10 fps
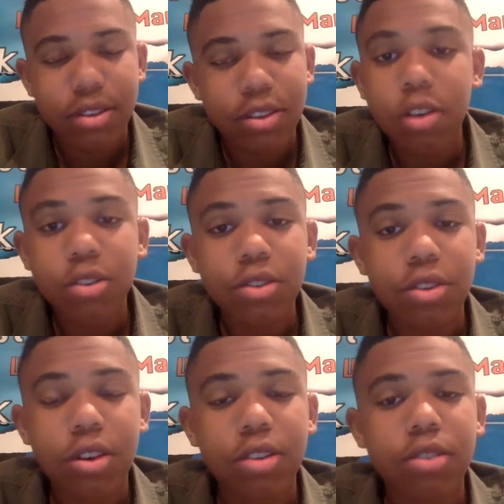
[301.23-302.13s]
Tarsiers are
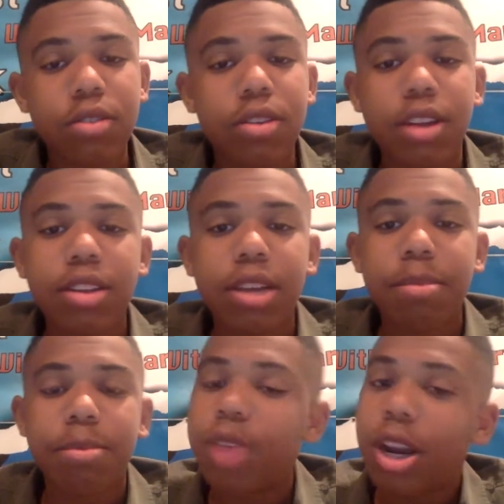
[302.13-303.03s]
also another type of
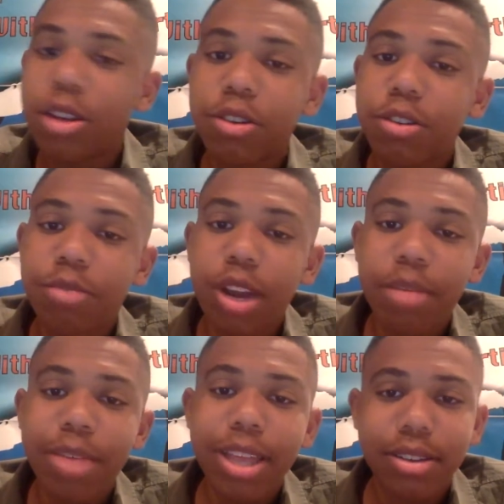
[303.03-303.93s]
nocturnal
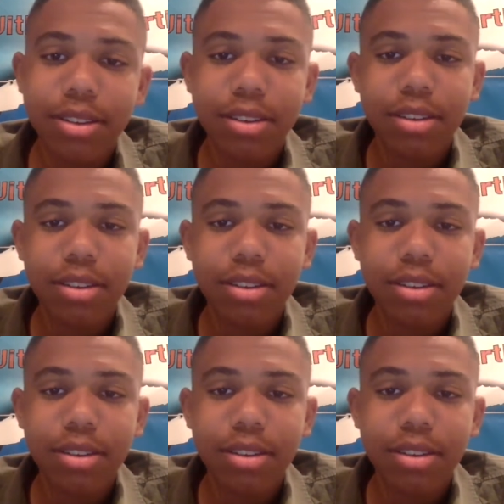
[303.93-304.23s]
primates.